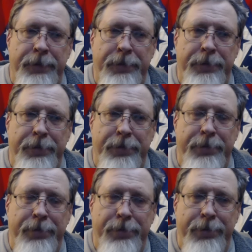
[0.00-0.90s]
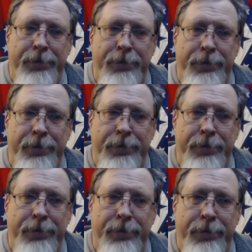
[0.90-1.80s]

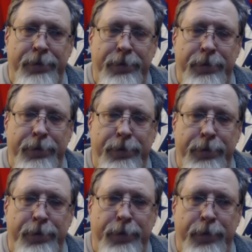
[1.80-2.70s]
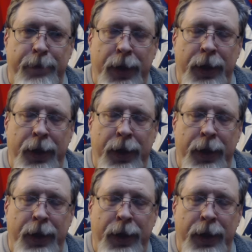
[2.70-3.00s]
(silence)